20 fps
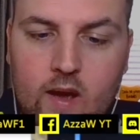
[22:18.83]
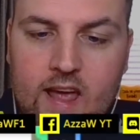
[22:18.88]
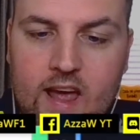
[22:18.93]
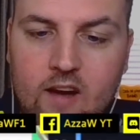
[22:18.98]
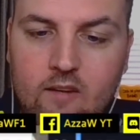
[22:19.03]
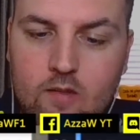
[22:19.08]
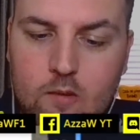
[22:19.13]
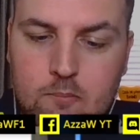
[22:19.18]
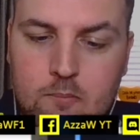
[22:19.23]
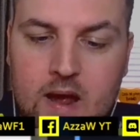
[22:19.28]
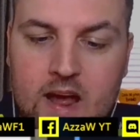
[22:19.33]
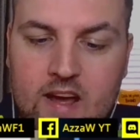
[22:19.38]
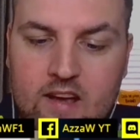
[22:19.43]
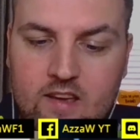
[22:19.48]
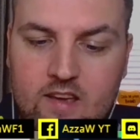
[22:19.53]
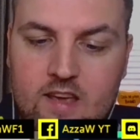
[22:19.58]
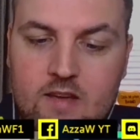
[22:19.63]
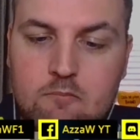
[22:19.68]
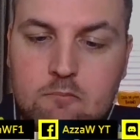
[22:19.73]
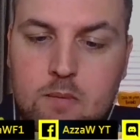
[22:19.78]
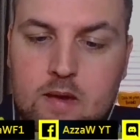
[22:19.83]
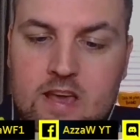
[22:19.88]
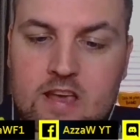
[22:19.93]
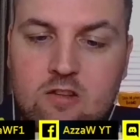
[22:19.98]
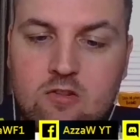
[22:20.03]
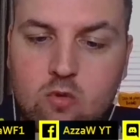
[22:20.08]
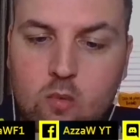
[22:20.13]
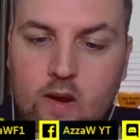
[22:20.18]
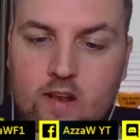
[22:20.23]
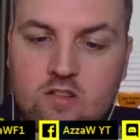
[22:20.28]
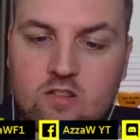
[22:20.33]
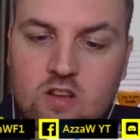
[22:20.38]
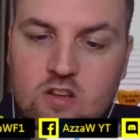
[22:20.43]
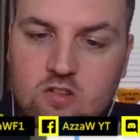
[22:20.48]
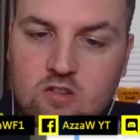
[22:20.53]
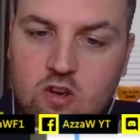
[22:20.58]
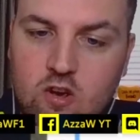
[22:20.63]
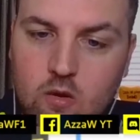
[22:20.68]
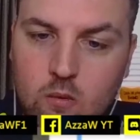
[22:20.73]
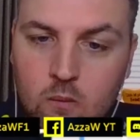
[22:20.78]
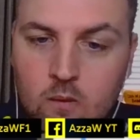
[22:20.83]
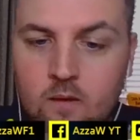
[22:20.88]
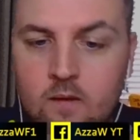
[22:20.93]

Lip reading: out the back in P22.